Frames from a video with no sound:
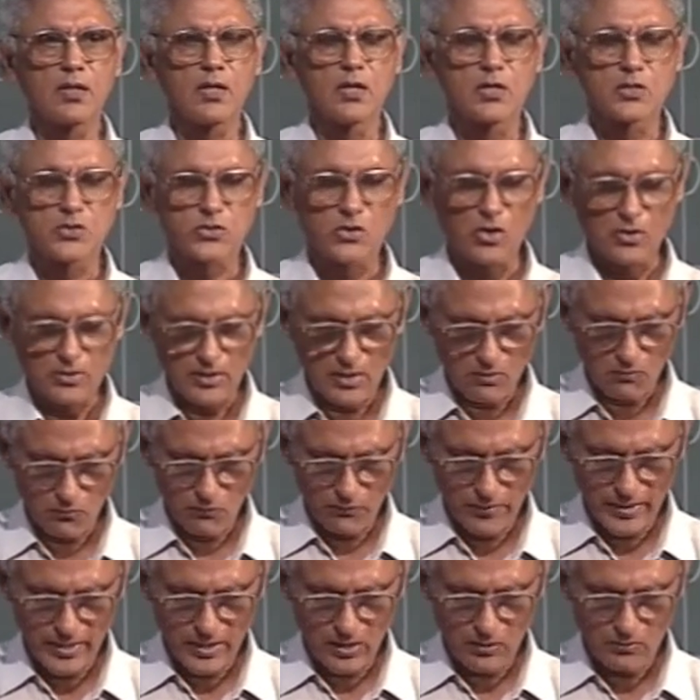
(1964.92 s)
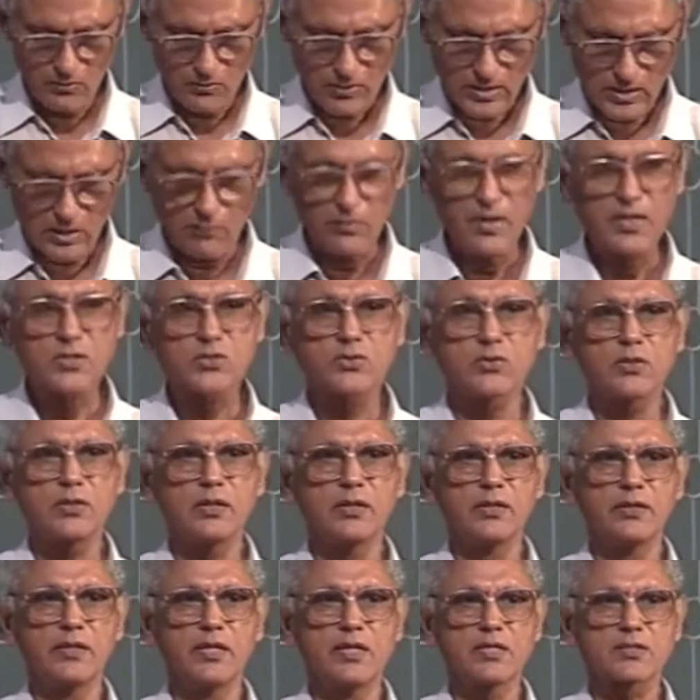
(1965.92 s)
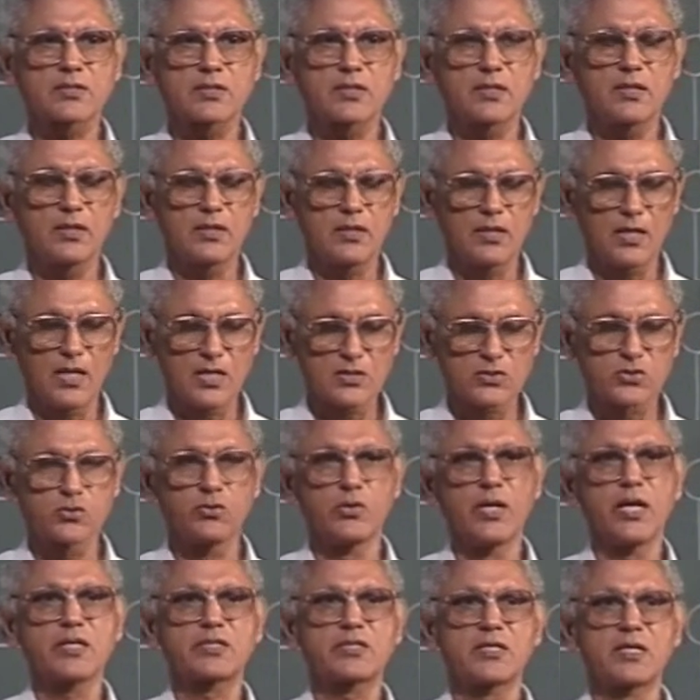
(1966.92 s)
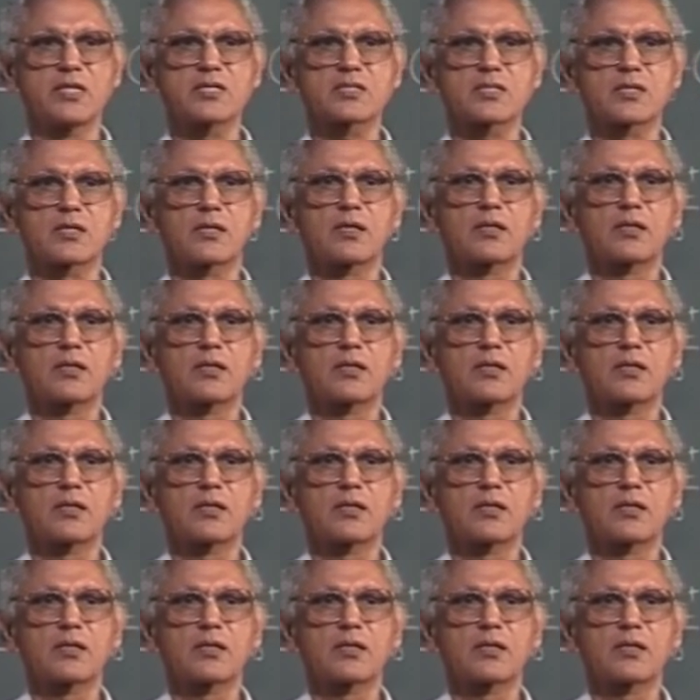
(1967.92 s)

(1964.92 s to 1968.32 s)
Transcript: So, we have covered in these last two lectures